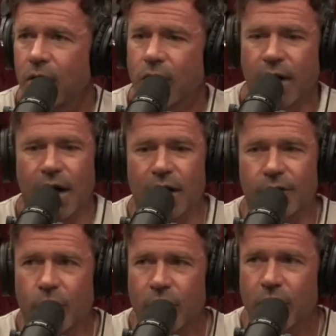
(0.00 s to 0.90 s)
or
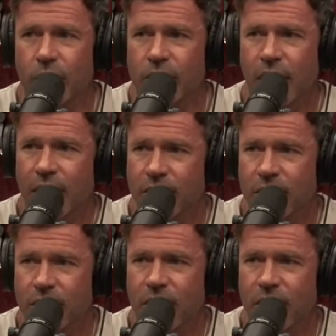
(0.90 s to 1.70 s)
California or Texas.